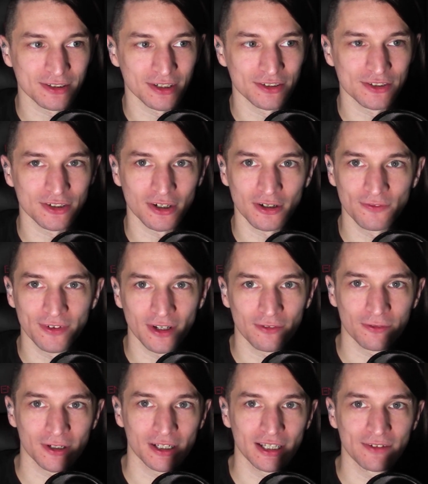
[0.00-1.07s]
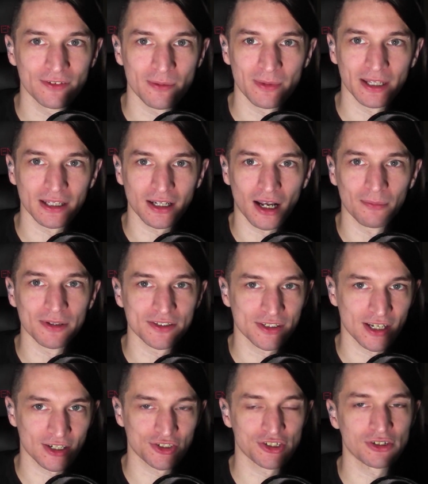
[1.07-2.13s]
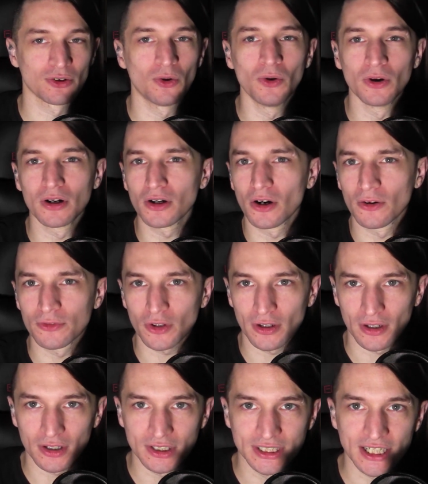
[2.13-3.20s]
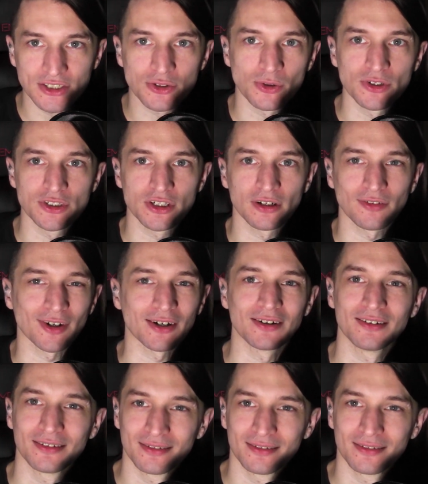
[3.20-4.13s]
concern, feel free to leave them in the comment section or over on our Discord server.